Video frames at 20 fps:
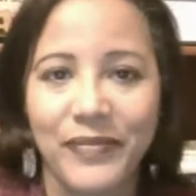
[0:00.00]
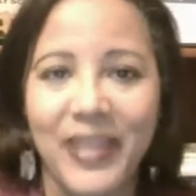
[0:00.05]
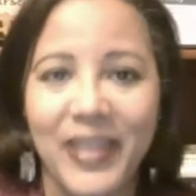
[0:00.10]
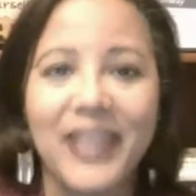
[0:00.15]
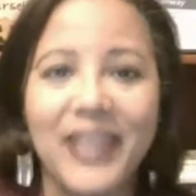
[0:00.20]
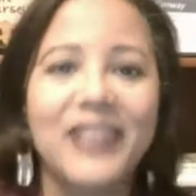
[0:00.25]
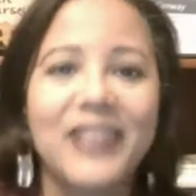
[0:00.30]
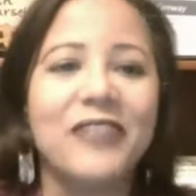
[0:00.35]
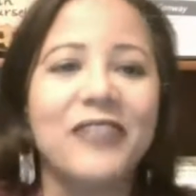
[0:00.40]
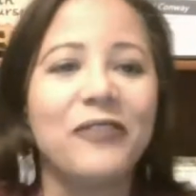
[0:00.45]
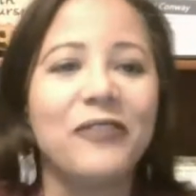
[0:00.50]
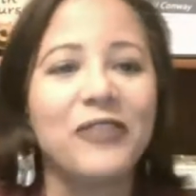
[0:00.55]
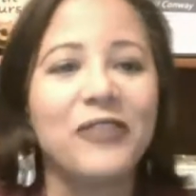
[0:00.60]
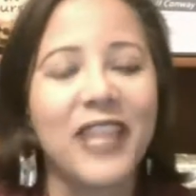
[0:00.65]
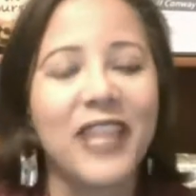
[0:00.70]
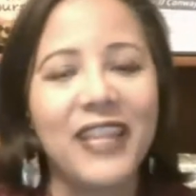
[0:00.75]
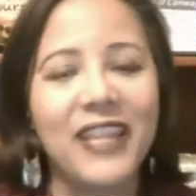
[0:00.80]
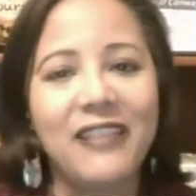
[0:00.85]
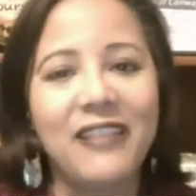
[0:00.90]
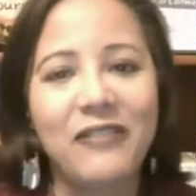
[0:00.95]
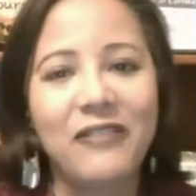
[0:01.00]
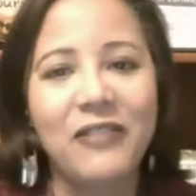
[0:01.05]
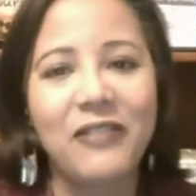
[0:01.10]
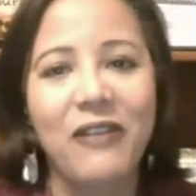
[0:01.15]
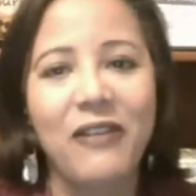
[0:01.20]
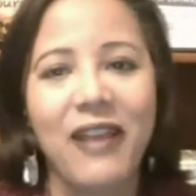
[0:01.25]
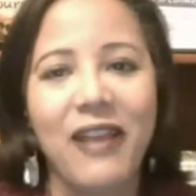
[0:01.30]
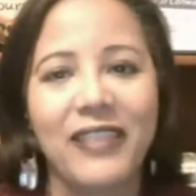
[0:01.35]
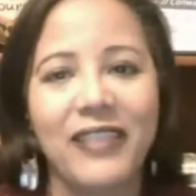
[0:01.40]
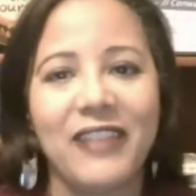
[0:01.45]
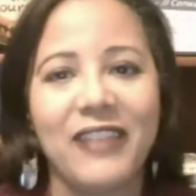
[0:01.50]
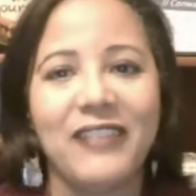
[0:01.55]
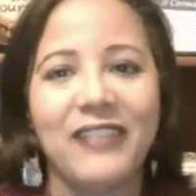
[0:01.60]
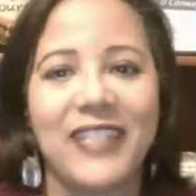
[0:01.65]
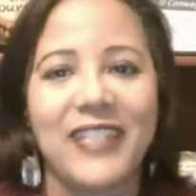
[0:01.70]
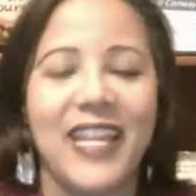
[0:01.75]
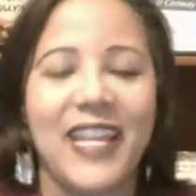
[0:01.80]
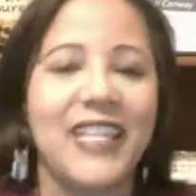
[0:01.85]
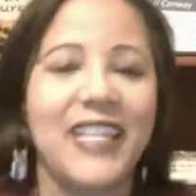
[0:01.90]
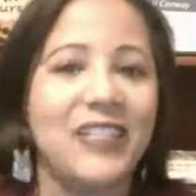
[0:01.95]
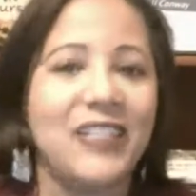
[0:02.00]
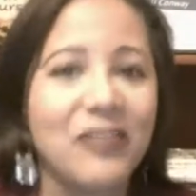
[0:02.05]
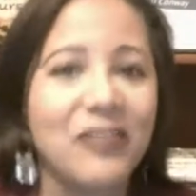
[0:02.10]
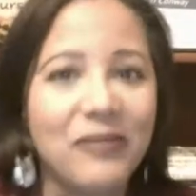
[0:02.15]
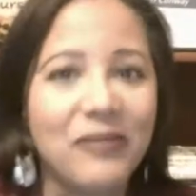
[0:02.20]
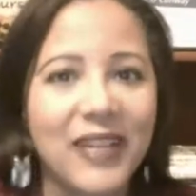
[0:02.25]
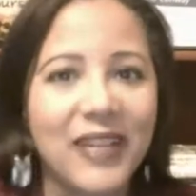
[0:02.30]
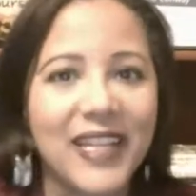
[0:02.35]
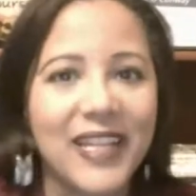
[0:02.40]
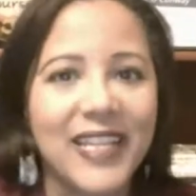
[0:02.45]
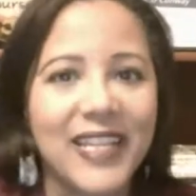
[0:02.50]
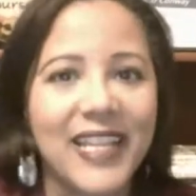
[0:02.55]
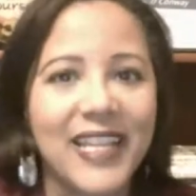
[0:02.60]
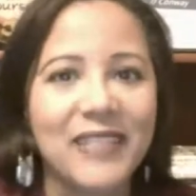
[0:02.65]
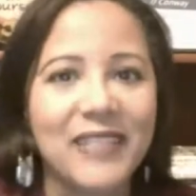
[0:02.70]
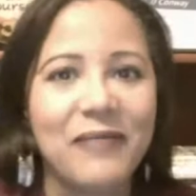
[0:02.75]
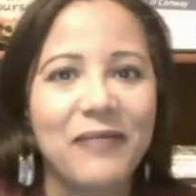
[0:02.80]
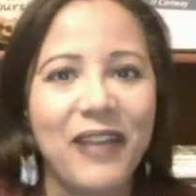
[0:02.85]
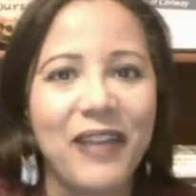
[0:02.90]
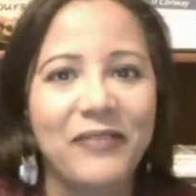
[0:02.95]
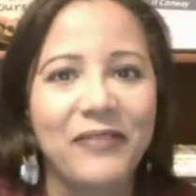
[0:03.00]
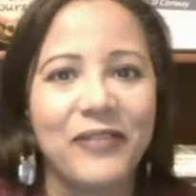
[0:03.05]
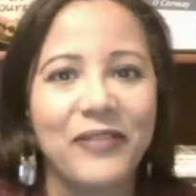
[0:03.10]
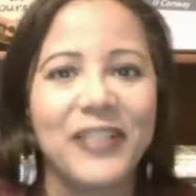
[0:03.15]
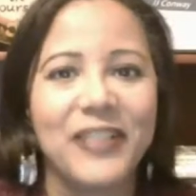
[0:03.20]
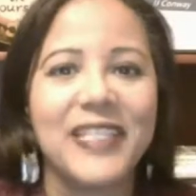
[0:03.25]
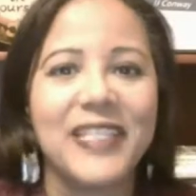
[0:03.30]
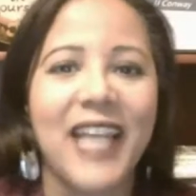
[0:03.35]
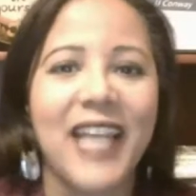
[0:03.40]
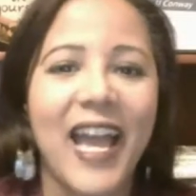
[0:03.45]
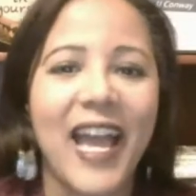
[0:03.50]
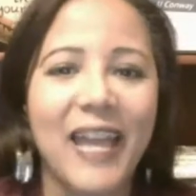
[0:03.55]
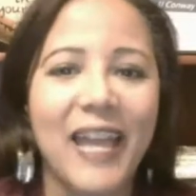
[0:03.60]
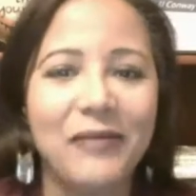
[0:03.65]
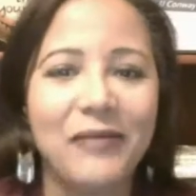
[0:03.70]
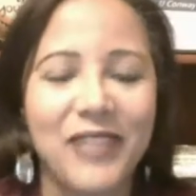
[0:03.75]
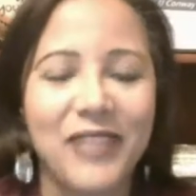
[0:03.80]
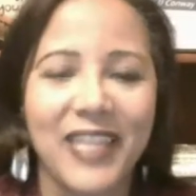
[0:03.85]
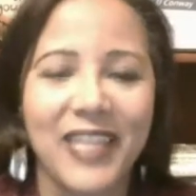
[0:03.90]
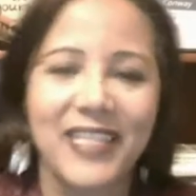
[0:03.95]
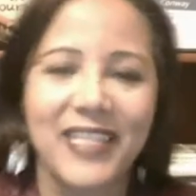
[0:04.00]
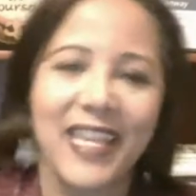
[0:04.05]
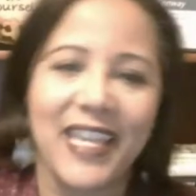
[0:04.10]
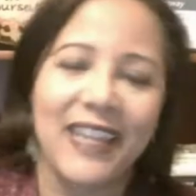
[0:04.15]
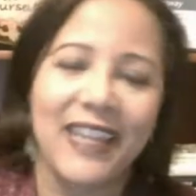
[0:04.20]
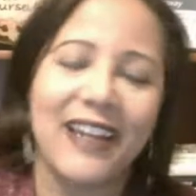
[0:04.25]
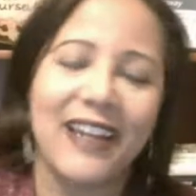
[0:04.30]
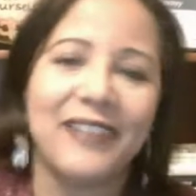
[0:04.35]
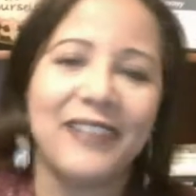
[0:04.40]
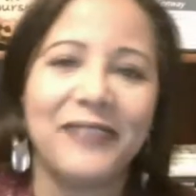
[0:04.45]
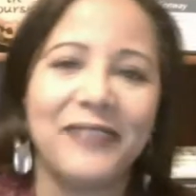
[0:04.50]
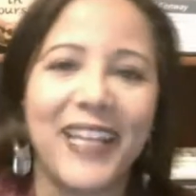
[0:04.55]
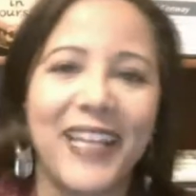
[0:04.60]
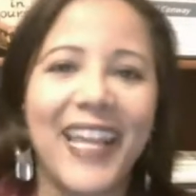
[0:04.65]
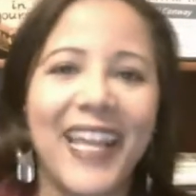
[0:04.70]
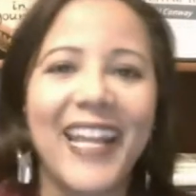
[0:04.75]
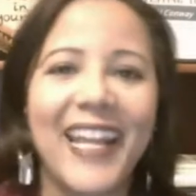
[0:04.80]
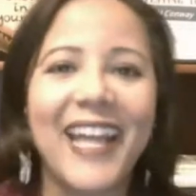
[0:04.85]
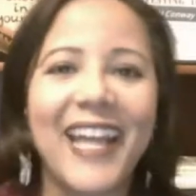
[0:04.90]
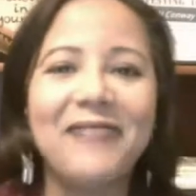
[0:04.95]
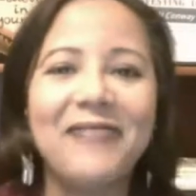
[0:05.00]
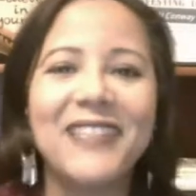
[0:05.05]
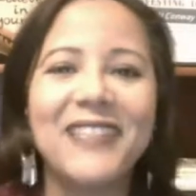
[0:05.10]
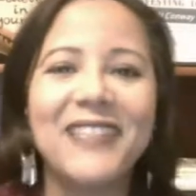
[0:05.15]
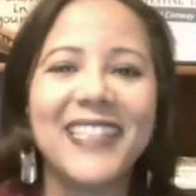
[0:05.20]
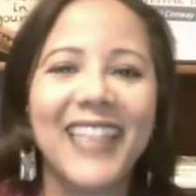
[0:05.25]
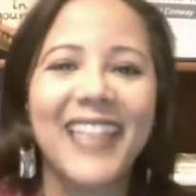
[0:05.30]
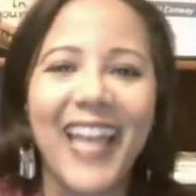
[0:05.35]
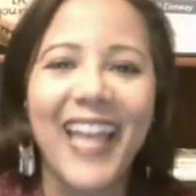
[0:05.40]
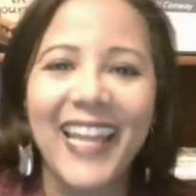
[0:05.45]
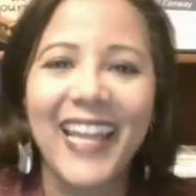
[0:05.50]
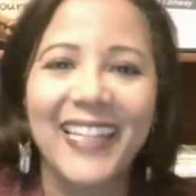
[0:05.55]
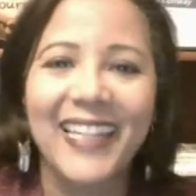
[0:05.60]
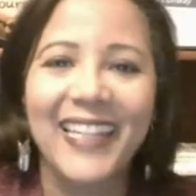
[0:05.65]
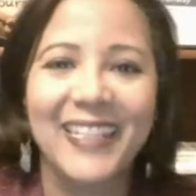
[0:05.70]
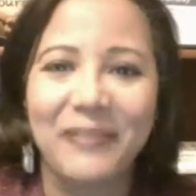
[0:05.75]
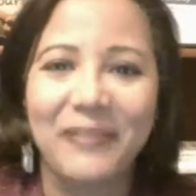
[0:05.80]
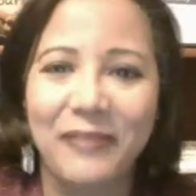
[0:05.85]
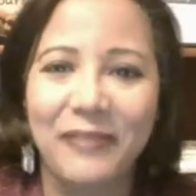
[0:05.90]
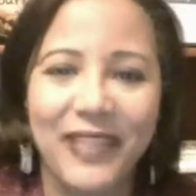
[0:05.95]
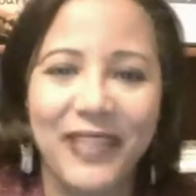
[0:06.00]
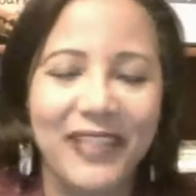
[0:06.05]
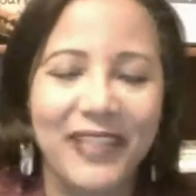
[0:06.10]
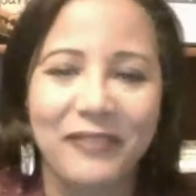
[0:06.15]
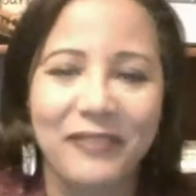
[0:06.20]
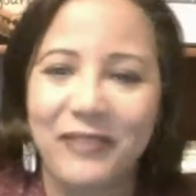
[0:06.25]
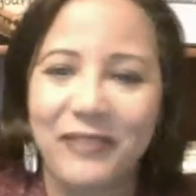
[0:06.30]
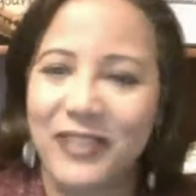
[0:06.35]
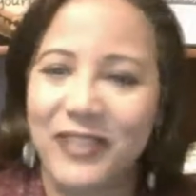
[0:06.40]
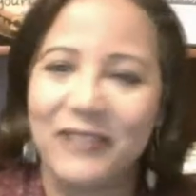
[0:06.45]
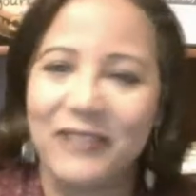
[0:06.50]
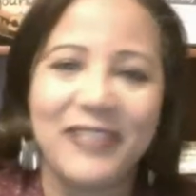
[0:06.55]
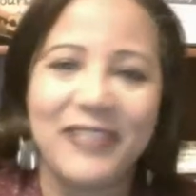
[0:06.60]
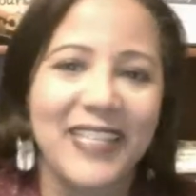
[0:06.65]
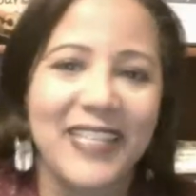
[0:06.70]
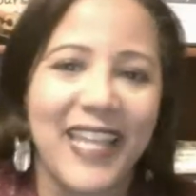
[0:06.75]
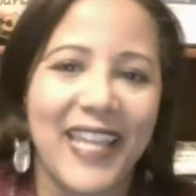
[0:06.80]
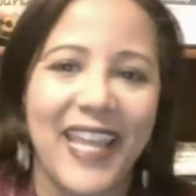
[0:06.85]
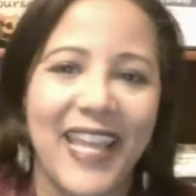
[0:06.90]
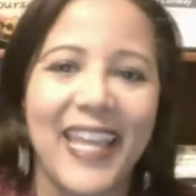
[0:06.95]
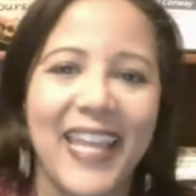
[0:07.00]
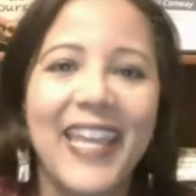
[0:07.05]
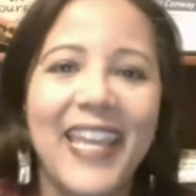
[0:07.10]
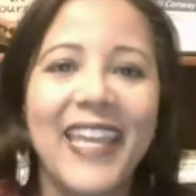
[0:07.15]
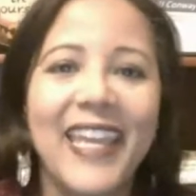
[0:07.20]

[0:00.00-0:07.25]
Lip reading: So if there's any of you out there today that don't recognize my voice, I'm JJ Conway, and I'm delighted to be here with you today.